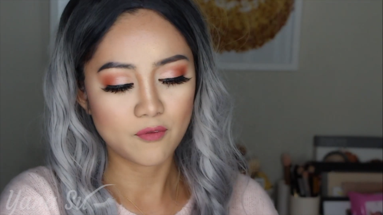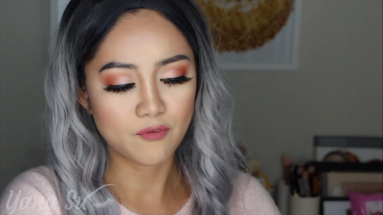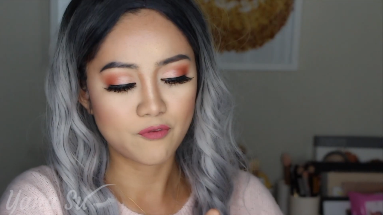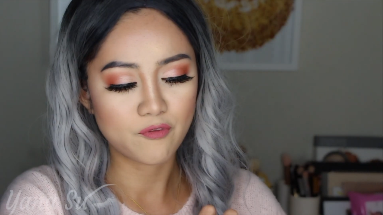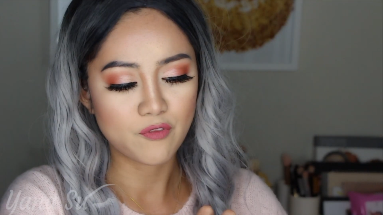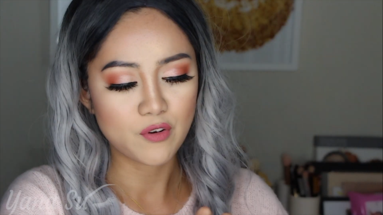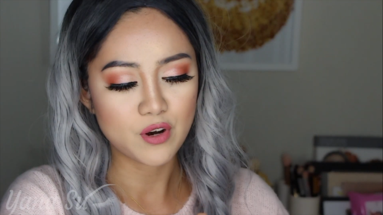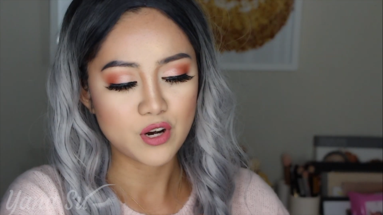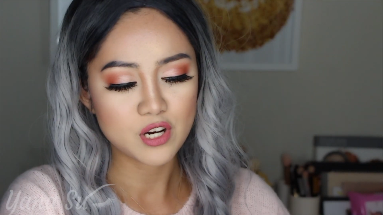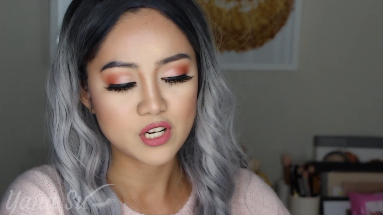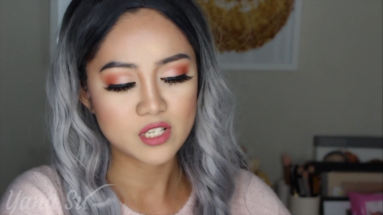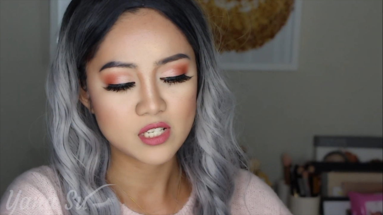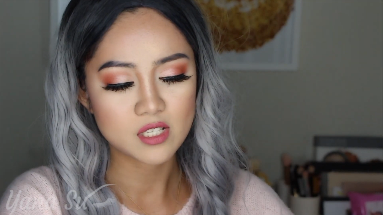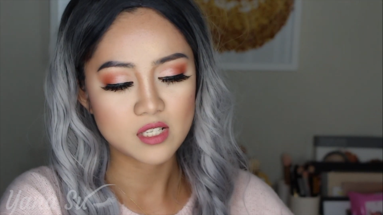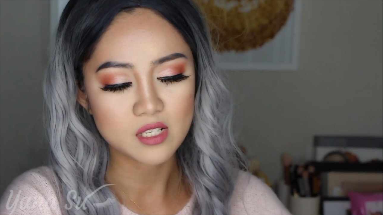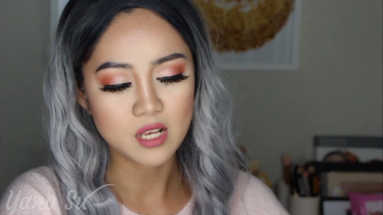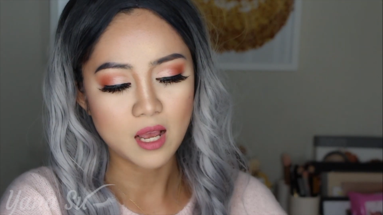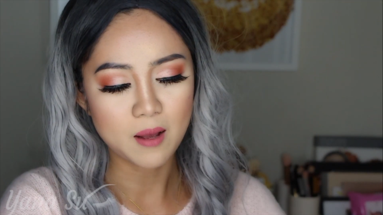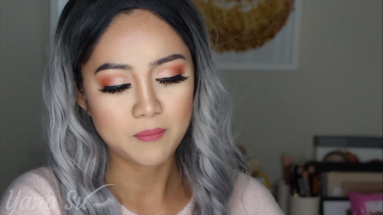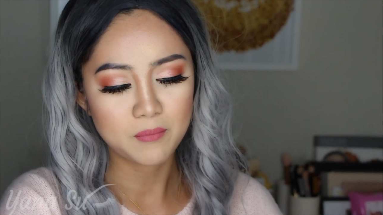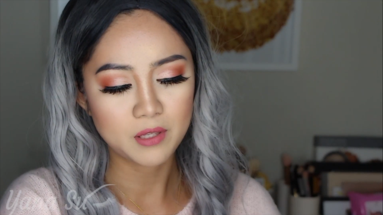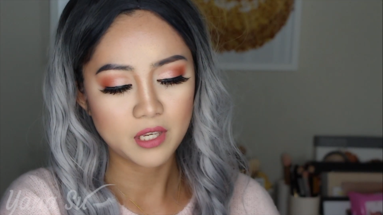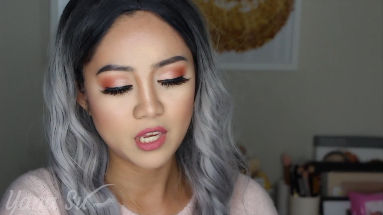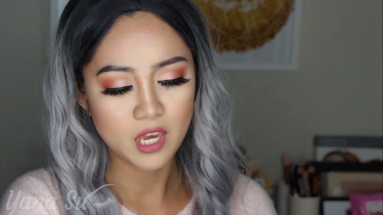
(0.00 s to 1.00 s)
First
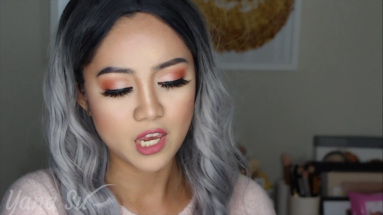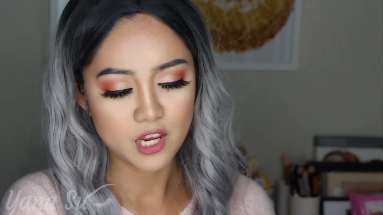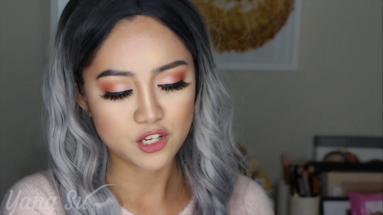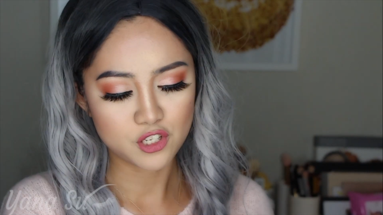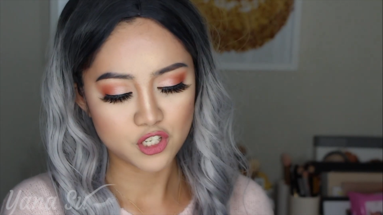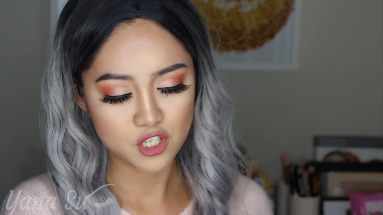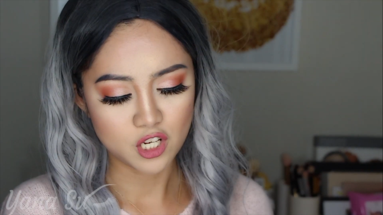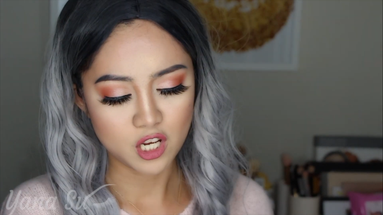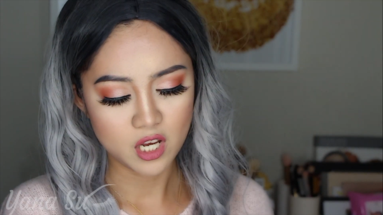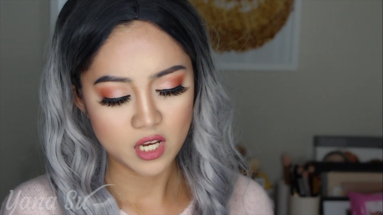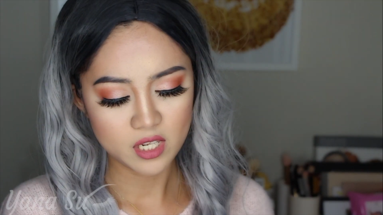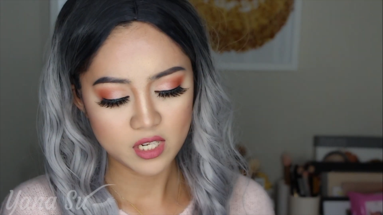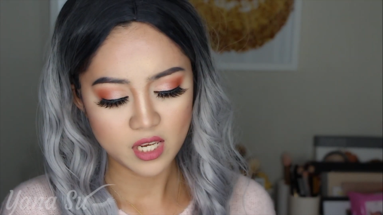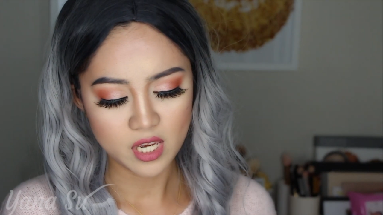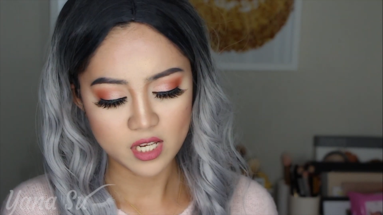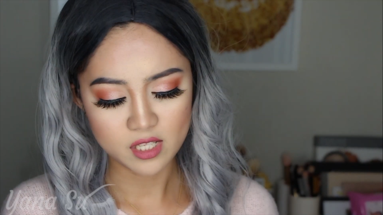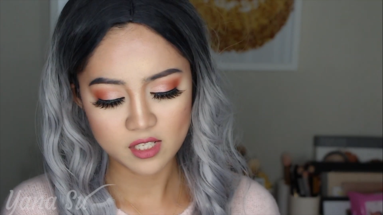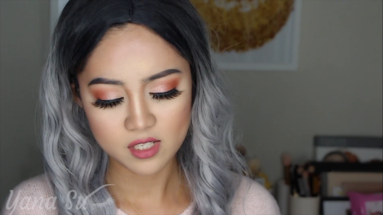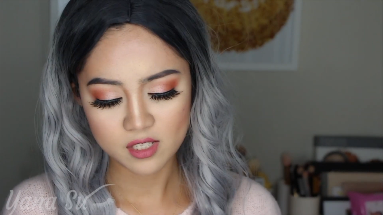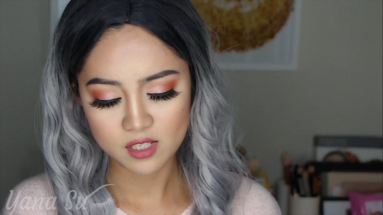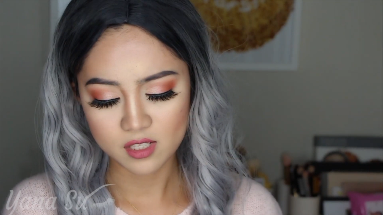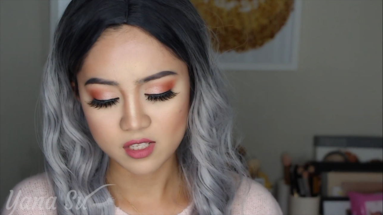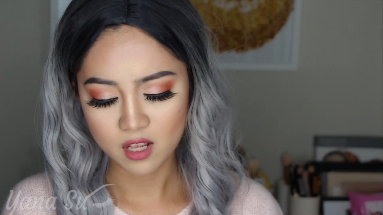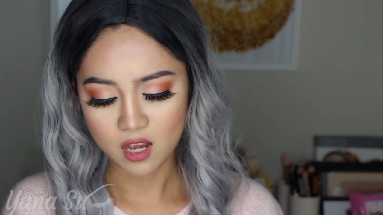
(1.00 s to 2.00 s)
application,
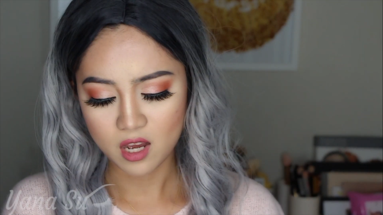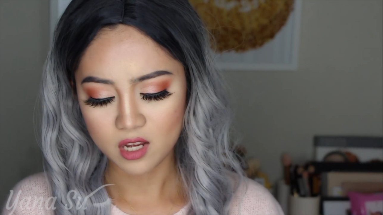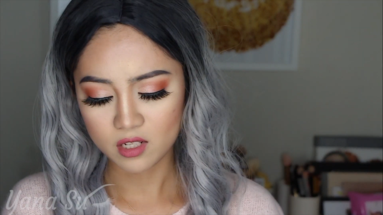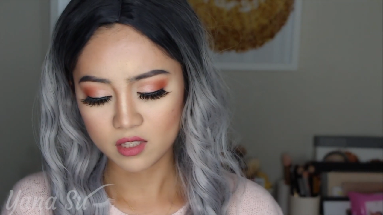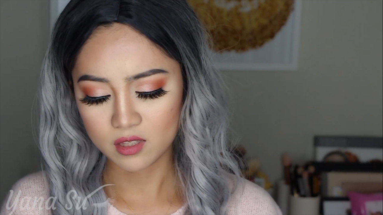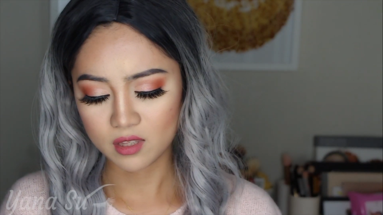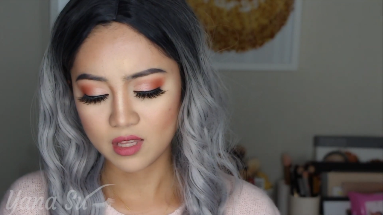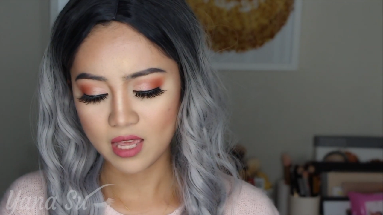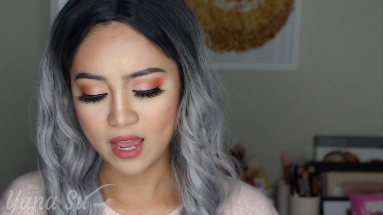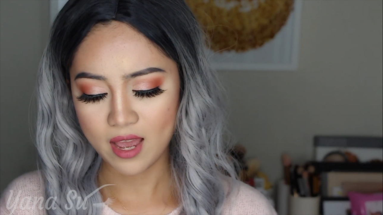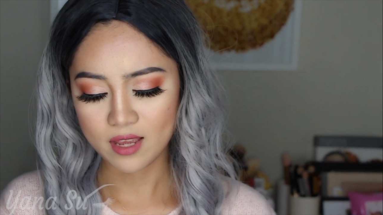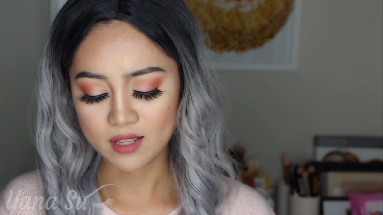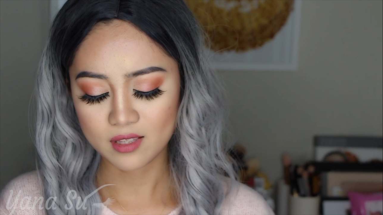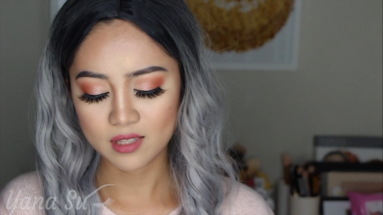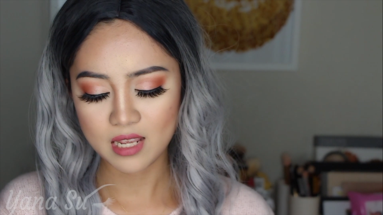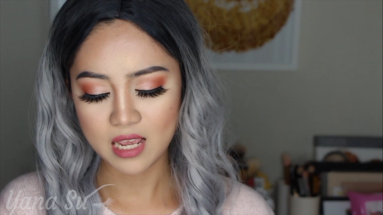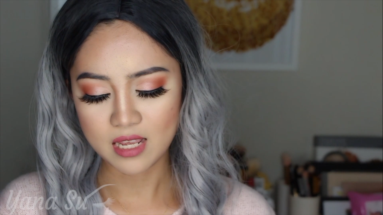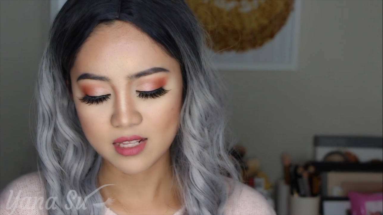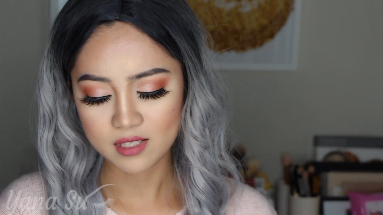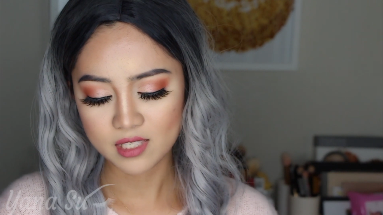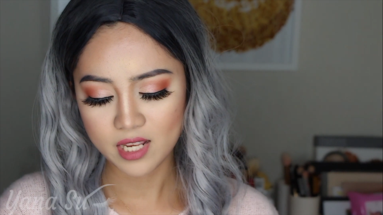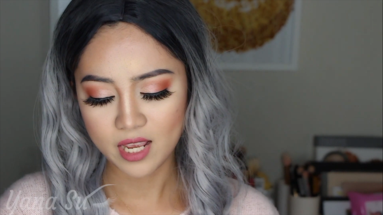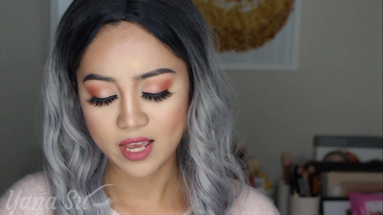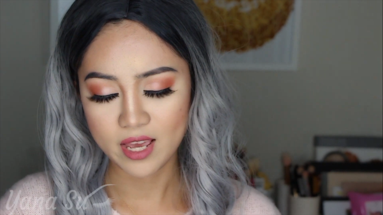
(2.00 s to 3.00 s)
it's not that
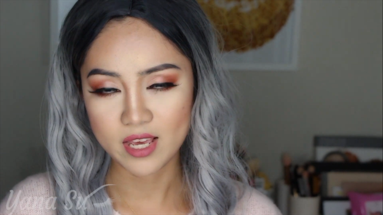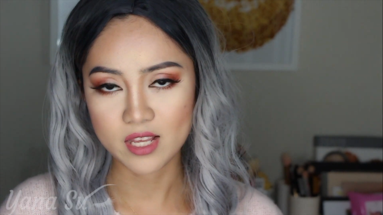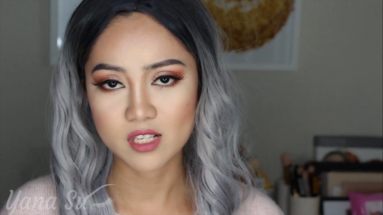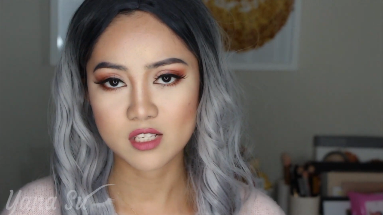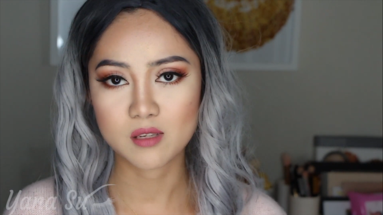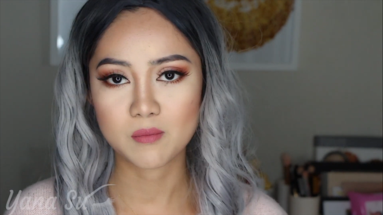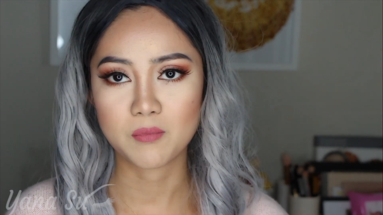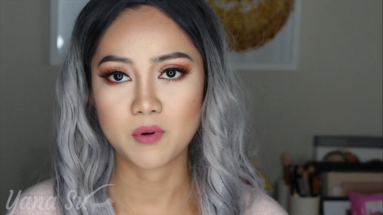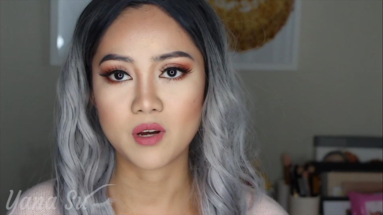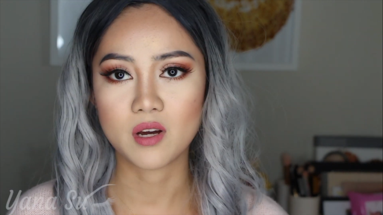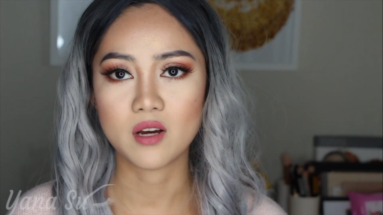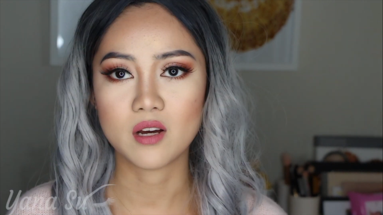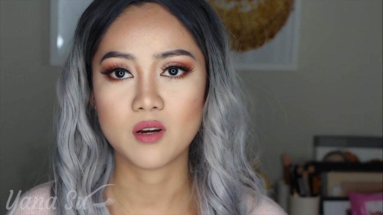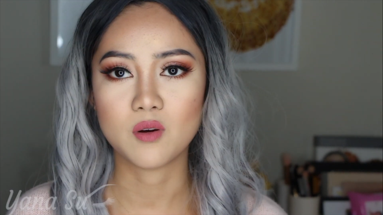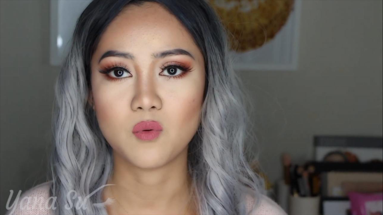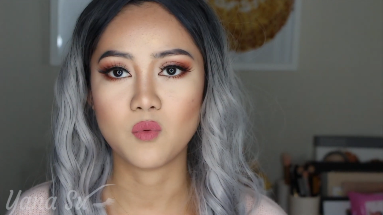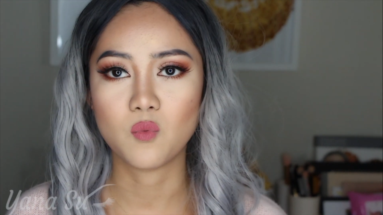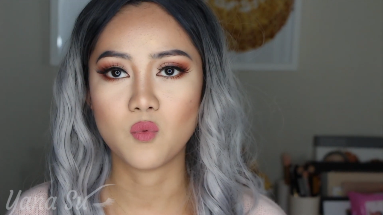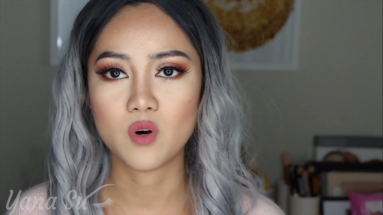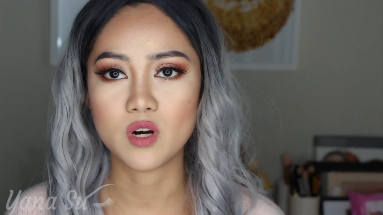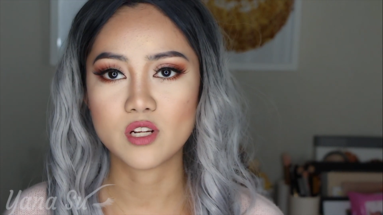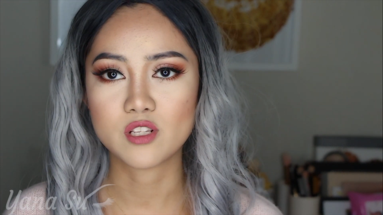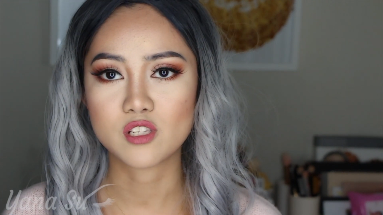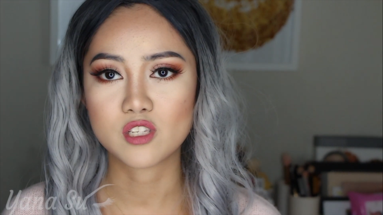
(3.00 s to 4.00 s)
intense, but
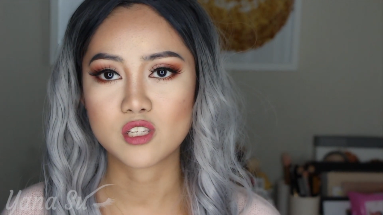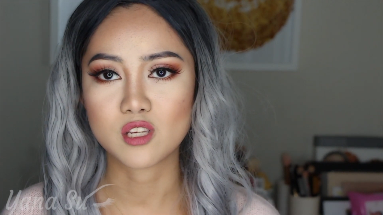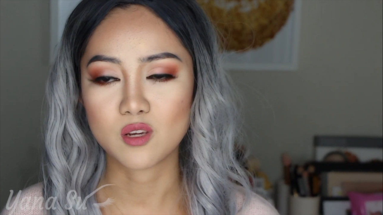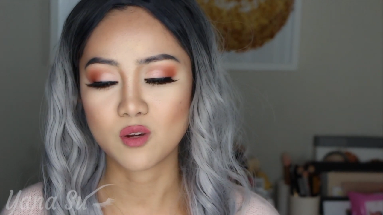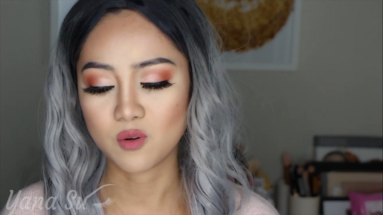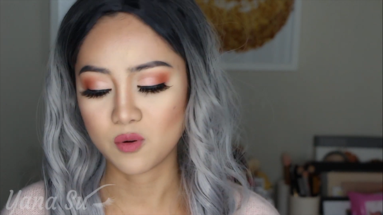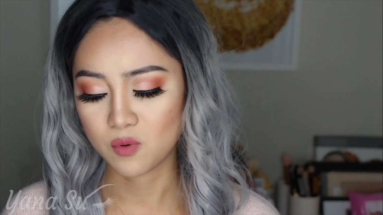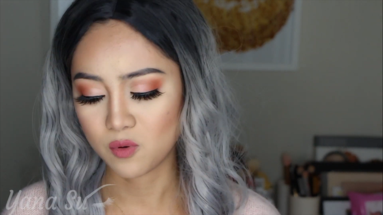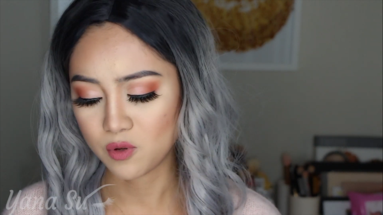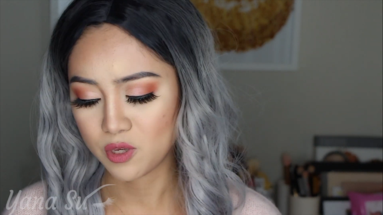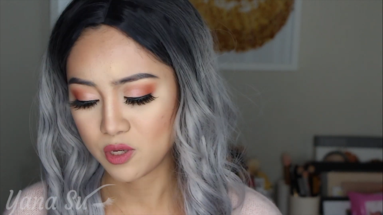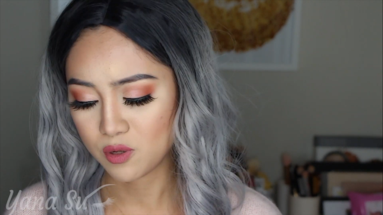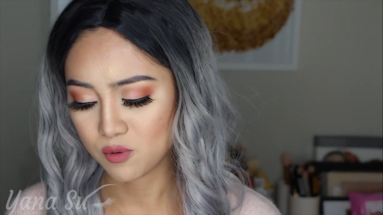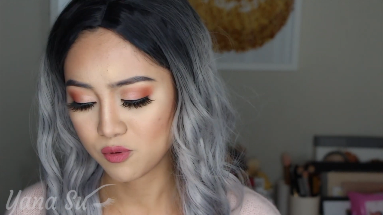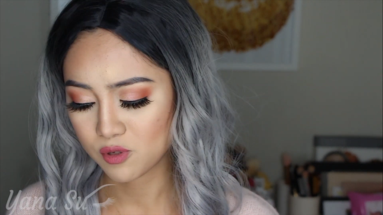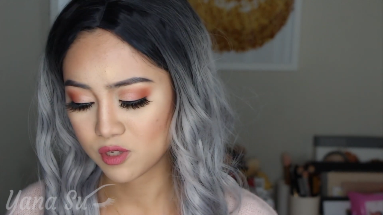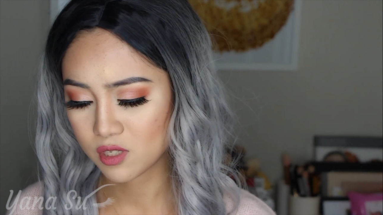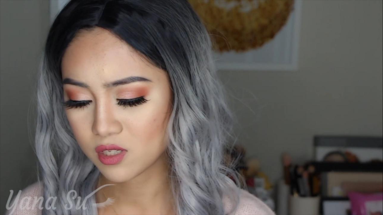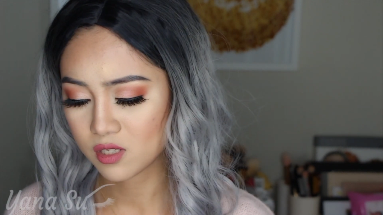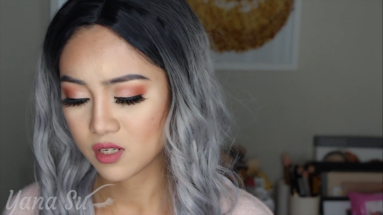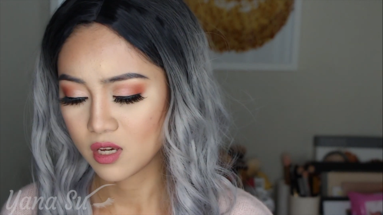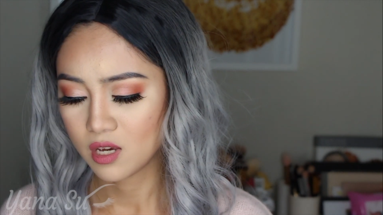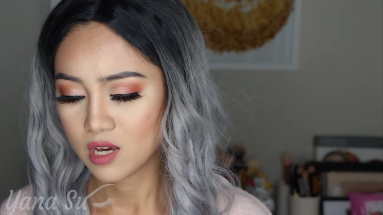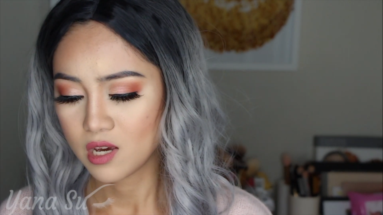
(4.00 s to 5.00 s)
once you
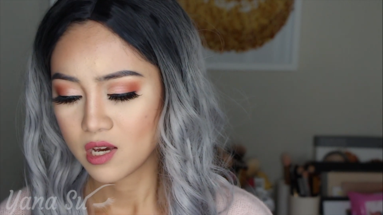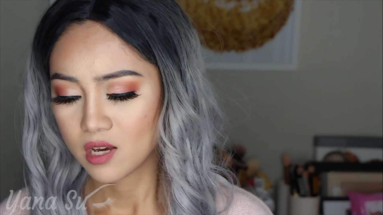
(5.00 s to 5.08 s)
use